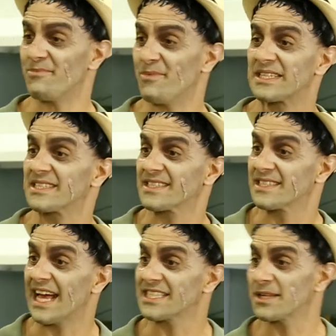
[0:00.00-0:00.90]
What's
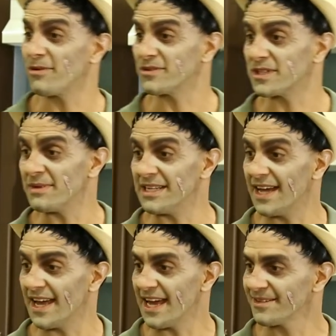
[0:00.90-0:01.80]
that supposed to mean,
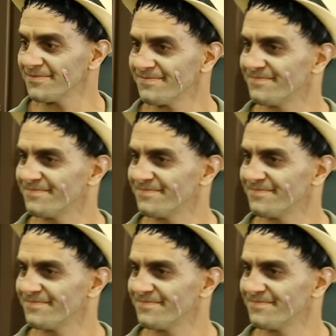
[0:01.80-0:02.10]
Diane?